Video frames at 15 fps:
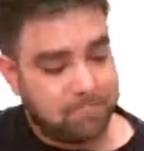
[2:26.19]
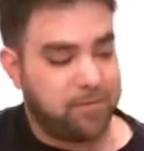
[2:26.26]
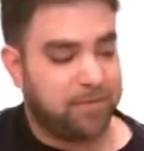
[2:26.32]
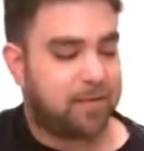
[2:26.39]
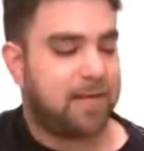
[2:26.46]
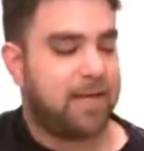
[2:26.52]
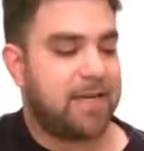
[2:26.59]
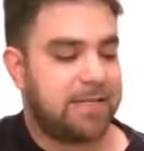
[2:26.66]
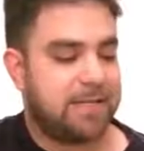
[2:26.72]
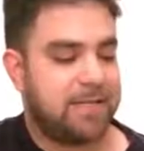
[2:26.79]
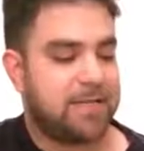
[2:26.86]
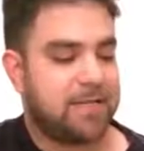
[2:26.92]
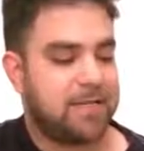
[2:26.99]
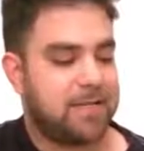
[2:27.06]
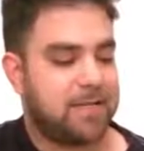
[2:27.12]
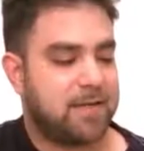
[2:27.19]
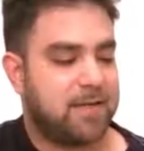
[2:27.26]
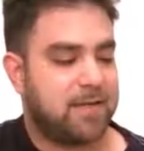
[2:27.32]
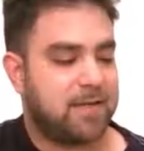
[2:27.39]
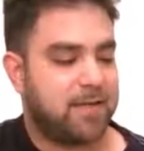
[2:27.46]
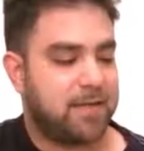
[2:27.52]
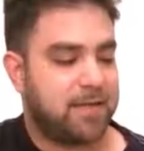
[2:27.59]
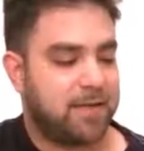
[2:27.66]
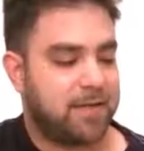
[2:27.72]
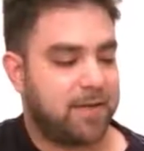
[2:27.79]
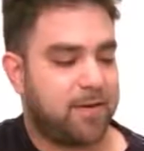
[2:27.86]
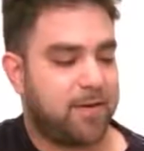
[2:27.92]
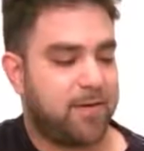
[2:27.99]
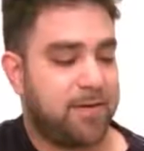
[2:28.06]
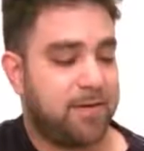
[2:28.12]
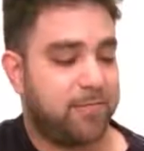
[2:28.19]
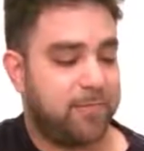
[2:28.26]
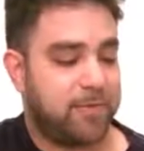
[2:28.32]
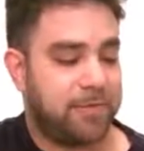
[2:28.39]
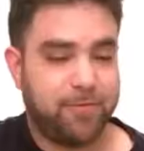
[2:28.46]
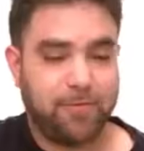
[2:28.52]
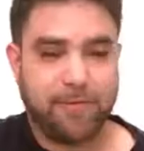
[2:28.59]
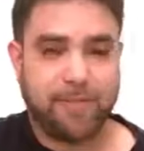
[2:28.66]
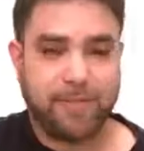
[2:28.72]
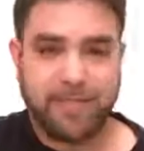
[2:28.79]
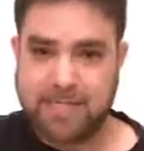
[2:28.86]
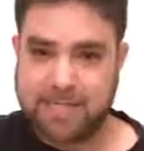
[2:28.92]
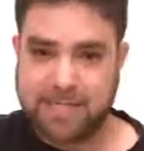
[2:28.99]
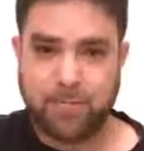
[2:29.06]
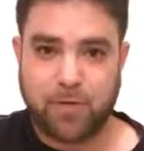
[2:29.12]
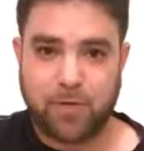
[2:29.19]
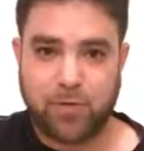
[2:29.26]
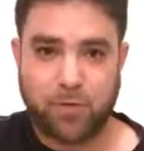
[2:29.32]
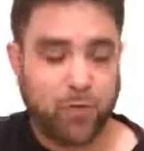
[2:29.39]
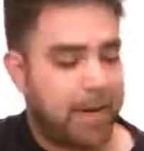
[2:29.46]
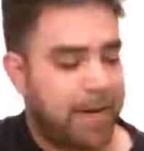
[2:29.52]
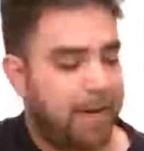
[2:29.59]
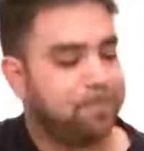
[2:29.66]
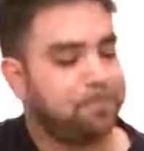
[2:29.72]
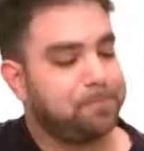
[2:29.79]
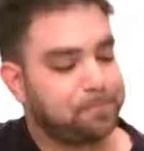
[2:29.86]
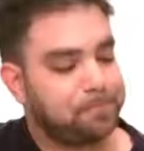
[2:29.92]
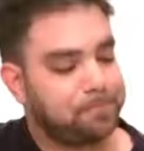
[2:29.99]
utilizes the guitar in a really smart way.